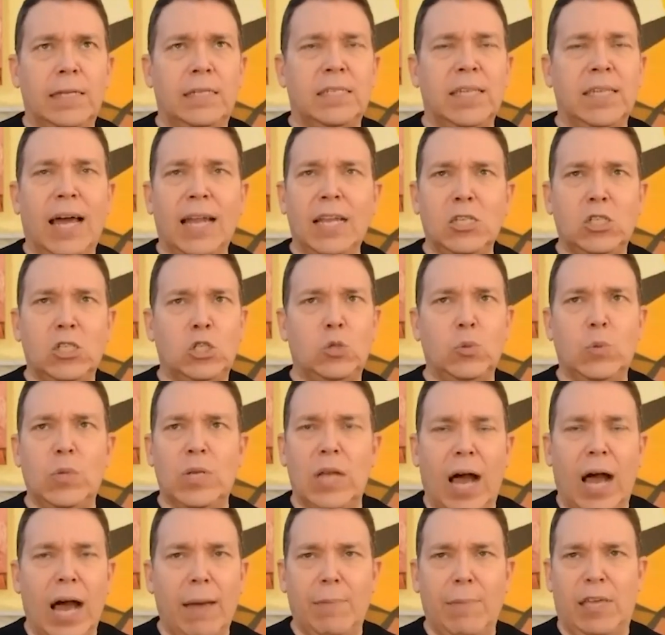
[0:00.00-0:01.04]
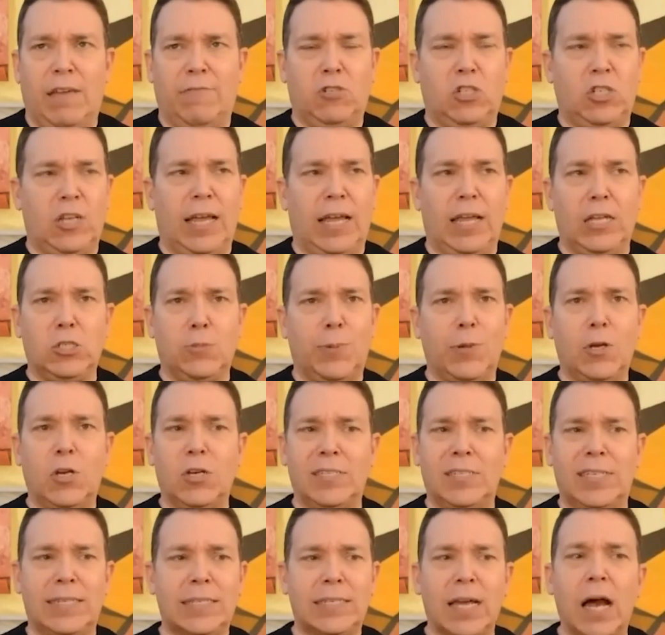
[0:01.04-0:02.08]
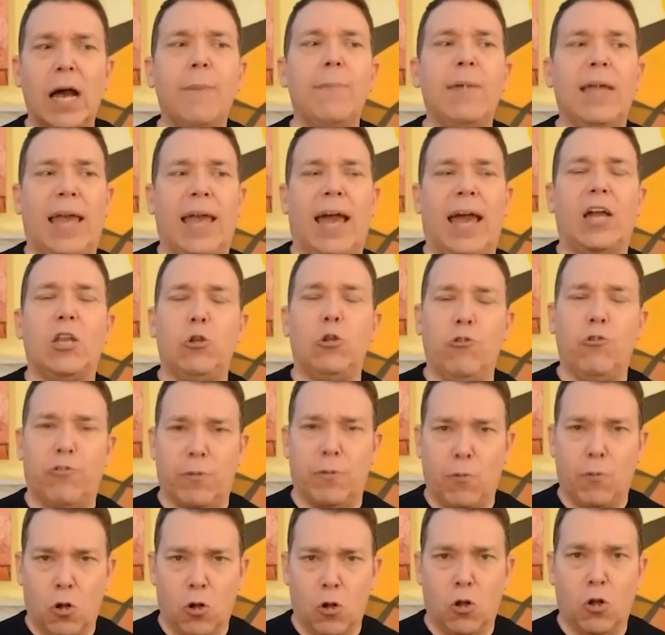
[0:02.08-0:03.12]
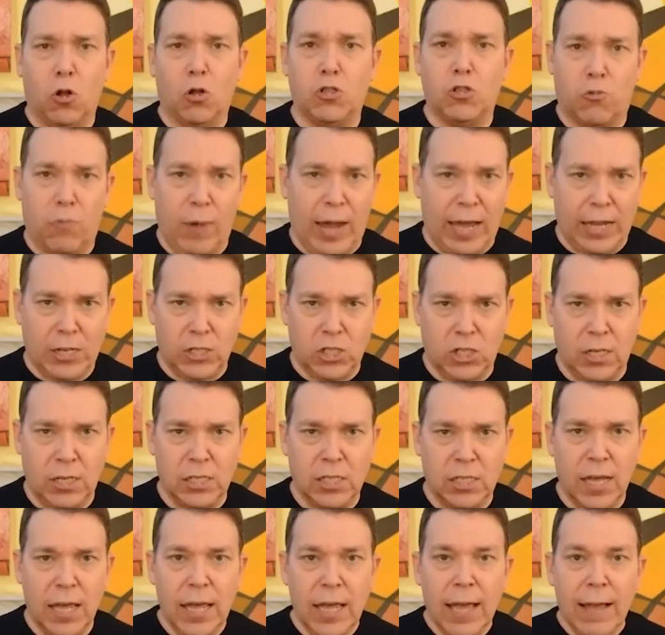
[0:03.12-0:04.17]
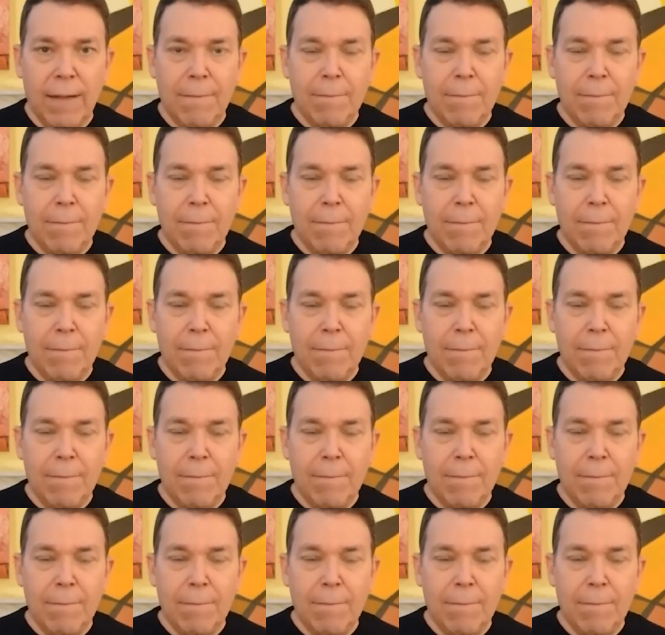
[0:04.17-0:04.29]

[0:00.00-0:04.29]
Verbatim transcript: It's not a tsunami of change because it's coming at you from all directions.